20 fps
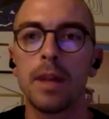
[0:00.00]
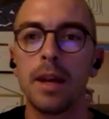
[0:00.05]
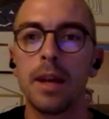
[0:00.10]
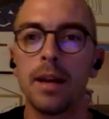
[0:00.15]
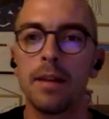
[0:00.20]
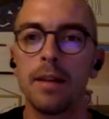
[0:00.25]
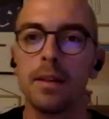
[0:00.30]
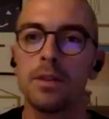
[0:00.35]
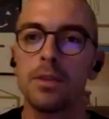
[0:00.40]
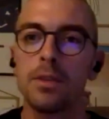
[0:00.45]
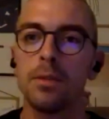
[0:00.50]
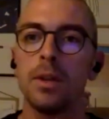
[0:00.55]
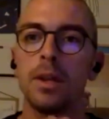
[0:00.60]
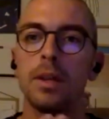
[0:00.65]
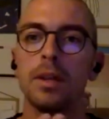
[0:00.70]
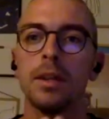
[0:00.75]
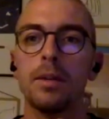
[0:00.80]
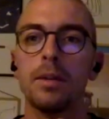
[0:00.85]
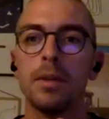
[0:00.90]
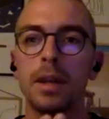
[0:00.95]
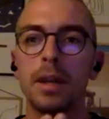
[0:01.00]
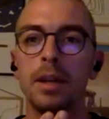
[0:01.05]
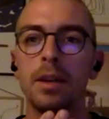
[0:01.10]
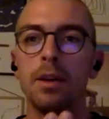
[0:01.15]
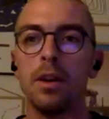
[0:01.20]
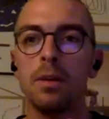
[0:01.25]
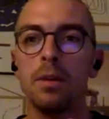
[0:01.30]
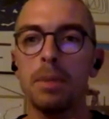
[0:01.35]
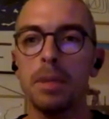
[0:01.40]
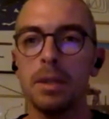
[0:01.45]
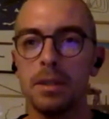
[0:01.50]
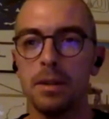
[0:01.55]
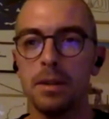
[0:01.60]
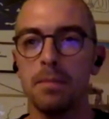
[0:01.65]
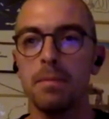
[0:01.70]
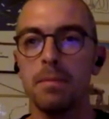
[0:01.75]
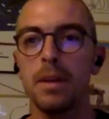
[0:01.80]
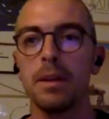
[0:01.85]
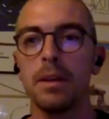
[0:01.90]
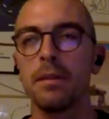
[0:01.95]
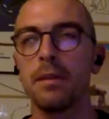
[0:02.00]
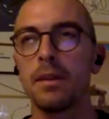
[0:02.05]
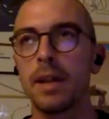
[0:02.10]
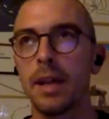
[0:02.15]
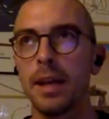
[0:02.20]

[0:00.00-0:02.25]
either shooting directly up at something